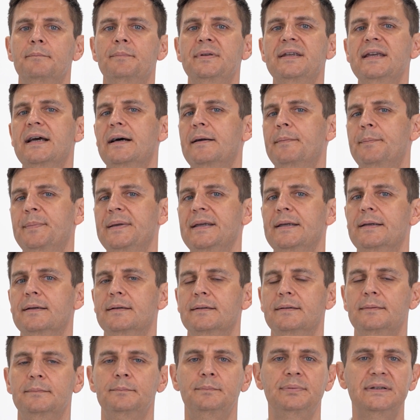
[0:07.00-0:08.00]
PRP,
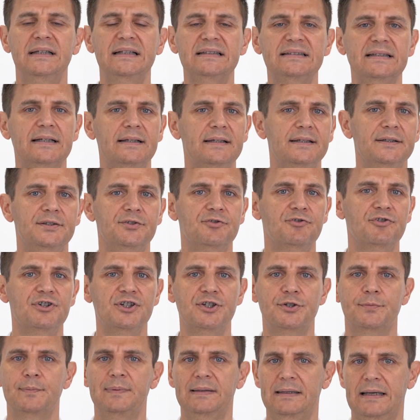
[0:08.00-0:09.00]

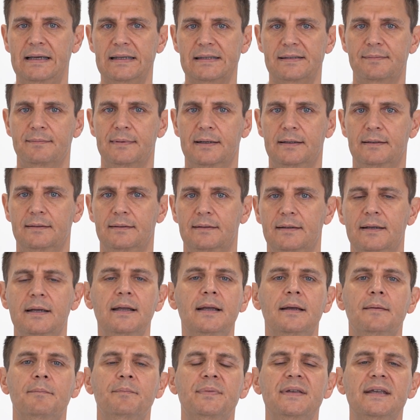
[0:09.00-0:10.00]
platelet-rich plasma.
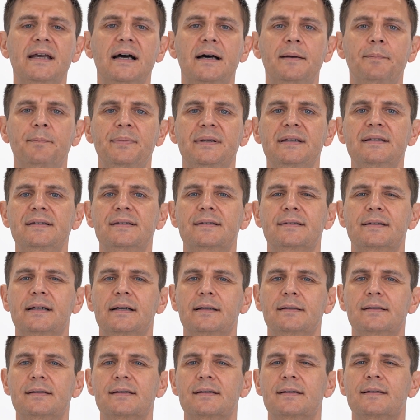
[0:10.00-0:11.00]
PRP
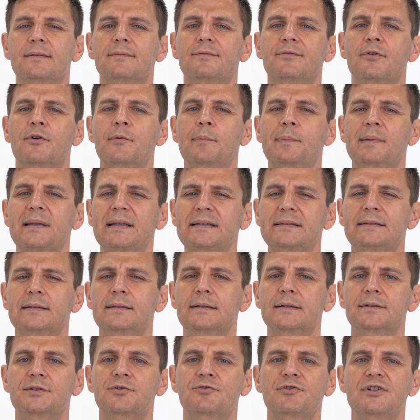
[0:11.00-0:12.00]
stands for
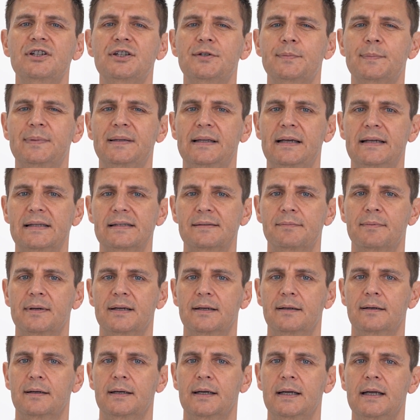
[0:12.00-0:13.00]
platelet-rich
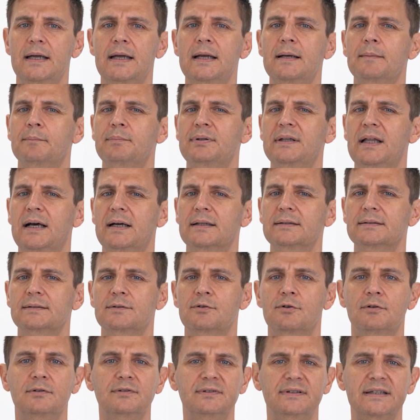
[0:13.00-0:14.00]
plasma. Blood
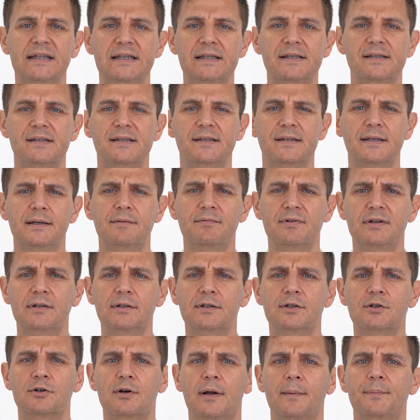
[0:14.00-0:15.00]
contains
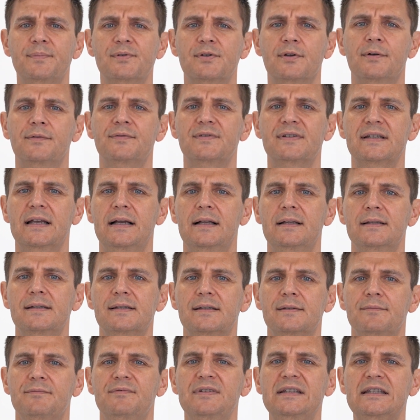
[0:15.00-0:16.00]
several groups of
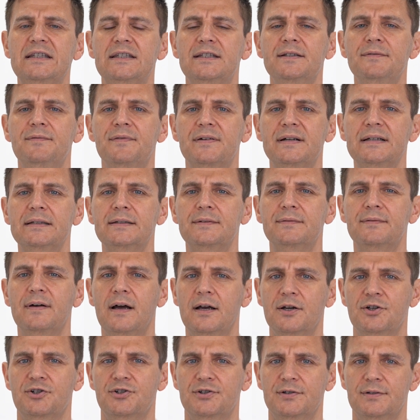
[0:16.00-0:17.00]
cells with different
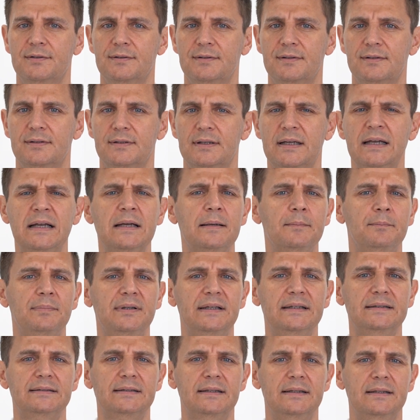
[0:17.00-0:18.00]
functions.
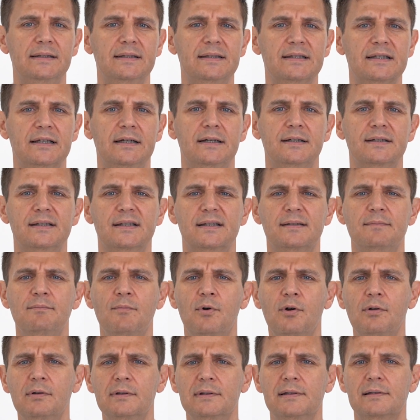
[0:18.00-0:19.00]
Platelets are
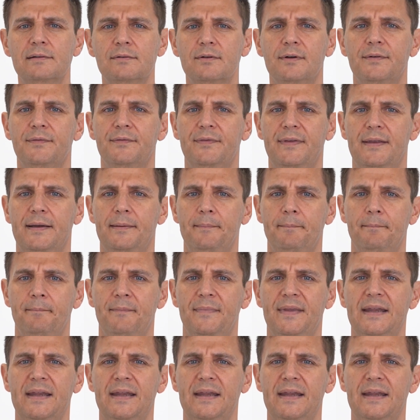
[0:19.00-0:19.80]
smallest of them.